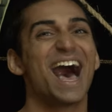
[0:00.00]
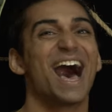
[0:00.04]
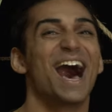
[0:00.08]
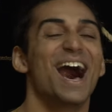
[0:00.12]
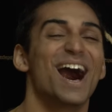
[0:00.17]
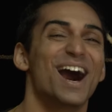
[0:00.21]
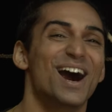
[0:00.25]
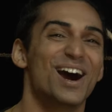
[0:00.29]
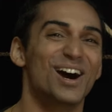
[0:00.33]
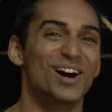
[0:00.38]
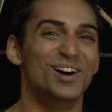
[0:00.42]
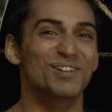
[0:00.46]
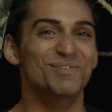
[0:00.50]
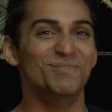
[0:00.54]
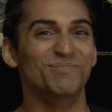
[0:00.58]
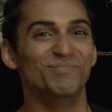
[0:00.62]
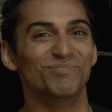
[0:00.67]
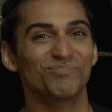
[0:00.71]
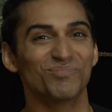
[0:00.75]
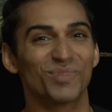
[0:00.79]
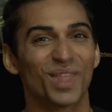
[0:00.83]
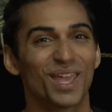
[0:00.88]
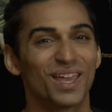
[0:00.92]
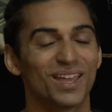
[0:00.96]

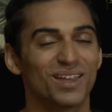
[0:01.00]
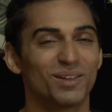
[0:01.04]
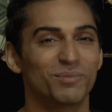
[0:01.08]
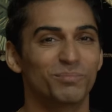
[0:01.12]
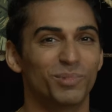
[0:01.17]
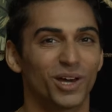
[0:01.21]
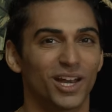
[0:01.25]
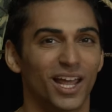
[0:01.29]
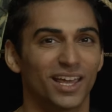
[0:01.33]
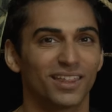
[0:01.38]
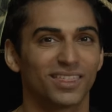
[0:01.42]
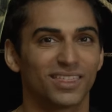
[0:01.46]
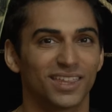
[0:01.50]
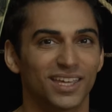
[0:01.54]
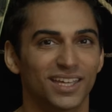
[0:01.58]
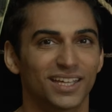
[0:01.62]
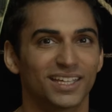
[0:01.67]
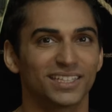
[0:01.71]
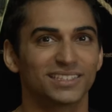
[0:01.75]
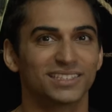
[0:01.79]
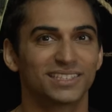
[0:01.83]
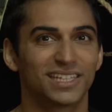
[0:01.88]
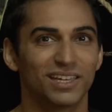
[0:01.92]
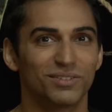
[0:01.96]
But I
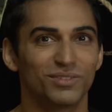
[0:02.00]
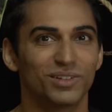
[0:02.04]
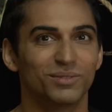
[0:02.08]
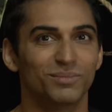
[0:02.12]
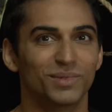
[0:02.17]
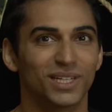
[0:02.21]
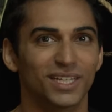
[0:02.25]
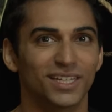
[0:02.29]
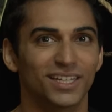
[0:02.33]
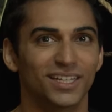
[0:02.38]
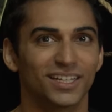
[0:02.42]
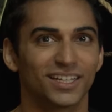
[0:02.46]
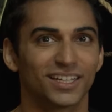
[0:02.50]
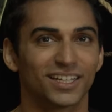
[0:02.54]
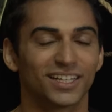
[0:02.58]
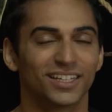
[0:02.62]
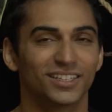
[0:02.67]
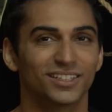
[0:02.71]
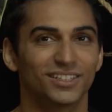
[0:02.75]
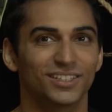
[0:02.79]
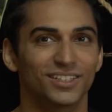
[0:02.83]
think it's given me